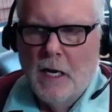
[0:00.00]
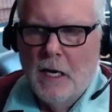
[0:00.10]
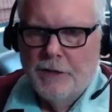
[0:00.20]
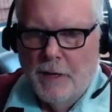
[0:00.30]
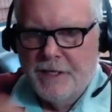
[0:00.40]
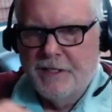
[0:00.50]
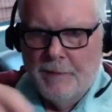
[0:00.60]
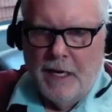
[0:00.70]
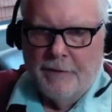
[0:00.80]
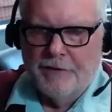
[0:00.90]
Twice the
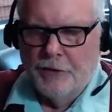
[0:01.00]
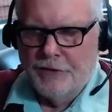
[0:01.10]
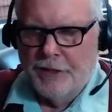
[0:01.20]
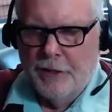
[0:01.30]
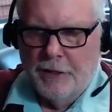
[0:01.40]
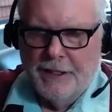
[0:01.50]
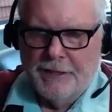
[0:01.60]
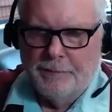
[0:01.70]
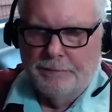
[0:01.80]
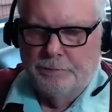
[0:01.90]
amount of the Social Security
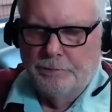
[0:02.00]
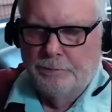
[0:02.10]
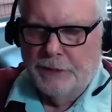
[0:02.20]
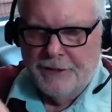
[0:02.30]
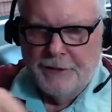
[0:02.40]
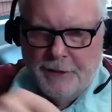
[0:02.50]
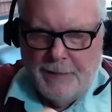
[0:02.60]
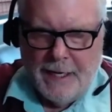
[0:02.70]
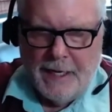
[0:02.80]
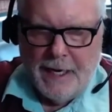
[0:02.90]
that's placed in their
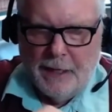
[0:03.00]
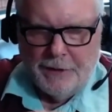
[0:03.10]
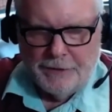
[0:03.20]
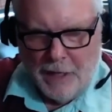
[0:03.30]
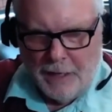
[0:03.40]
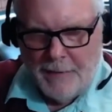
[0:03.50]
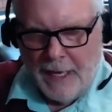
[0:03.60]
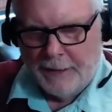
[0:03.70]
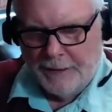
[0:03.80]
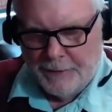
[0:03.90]
bank account is
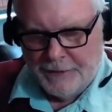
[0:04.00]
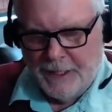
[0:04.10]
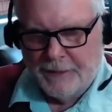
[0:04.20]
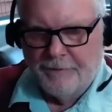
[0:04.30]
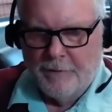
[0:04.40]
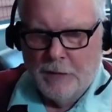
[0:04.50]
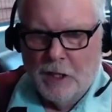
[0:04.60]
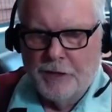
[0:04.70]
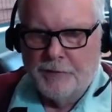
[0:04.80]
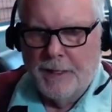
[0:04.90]
automatically protected from
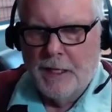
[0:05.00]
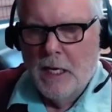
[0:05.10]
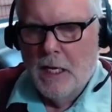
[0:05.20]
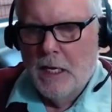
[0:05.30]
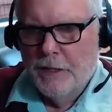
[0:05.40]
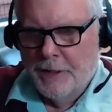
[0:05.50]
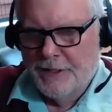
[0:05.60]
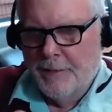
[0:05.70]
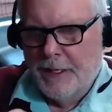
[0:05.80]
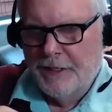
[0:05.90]
garnishment. Twice
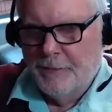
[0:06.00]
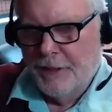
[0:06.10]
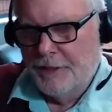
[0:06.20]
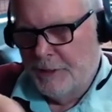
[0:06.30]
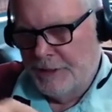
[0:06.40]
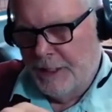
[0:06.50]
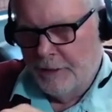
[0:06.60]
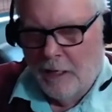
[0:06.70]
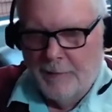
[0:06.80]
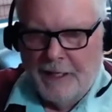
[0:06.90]
the amount each month is protected
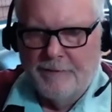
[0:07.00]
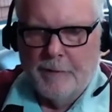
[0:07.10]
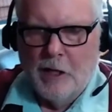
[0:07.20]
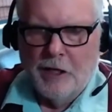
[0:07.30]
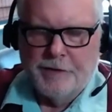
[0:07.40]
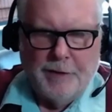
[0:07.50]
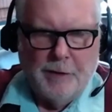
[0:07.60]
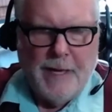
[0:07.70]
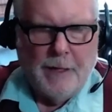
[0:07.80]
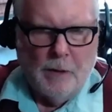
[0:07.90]
automatically from garnishment, no
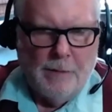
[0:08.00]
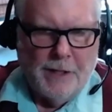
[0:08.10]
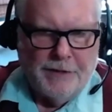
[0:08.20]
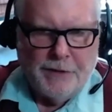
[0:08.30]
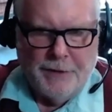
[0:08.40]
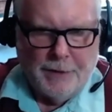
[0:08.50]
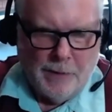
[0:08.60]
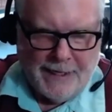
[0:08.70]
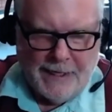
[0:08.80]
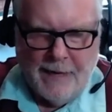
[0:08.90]
matter what monies are in there, where
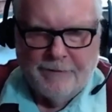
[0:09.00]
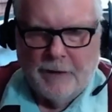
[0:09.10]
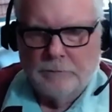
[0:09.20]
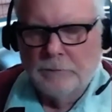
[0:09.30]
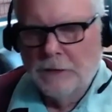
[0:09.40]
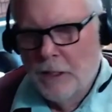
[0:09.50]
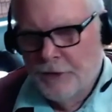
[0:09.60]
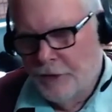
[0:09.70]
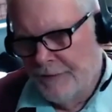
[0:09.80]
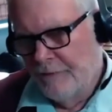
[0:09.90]
they came from.
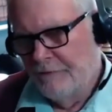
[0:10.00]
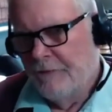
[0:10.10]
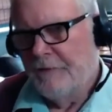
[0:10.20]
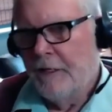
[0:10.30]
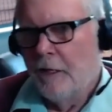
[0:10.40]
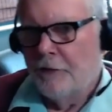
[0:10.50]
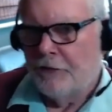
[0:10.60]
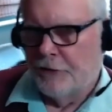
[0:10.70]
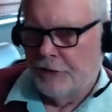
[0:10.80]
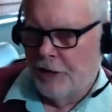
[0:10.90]
So if you get $1,500 in
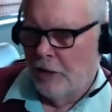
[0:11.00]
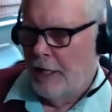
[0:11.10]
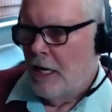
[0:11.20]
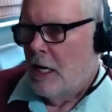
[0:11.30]
Social Security,